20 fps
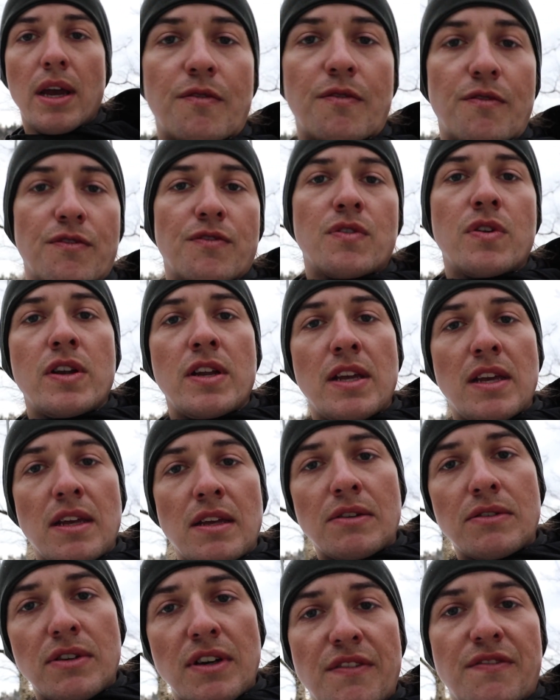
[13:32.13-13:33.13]

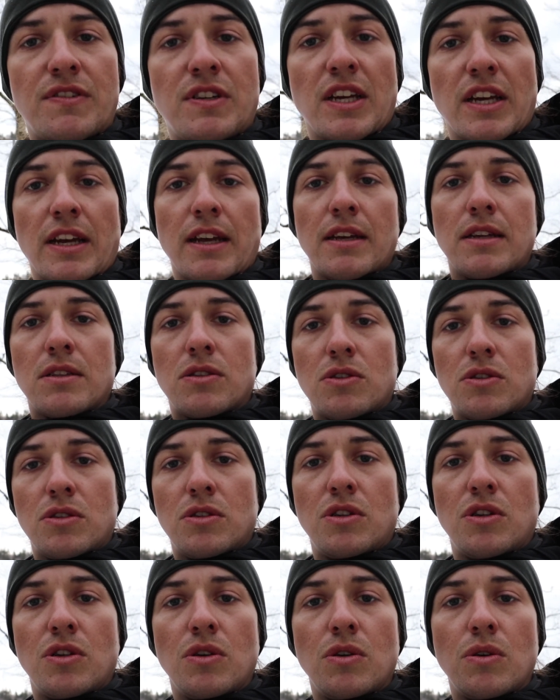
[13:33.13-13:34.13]
free lift tickets
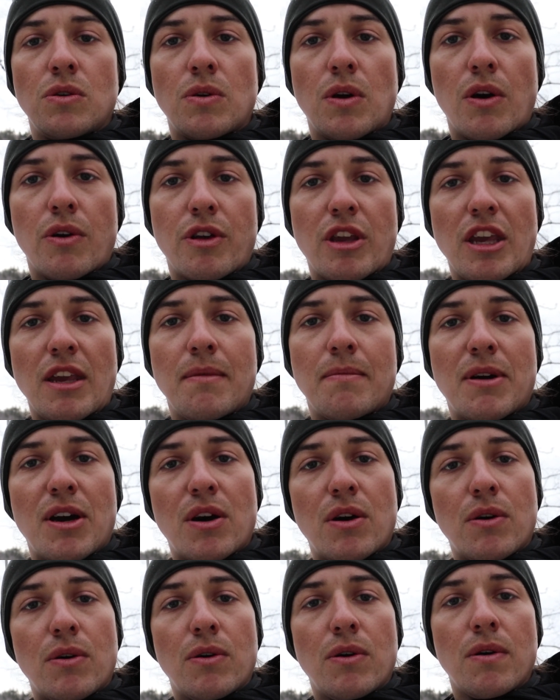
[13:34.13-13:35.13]
to
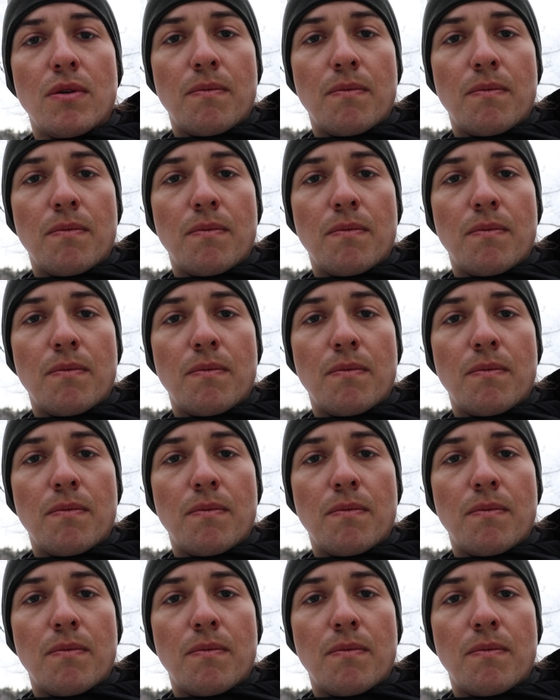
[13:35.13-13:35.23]
Okemo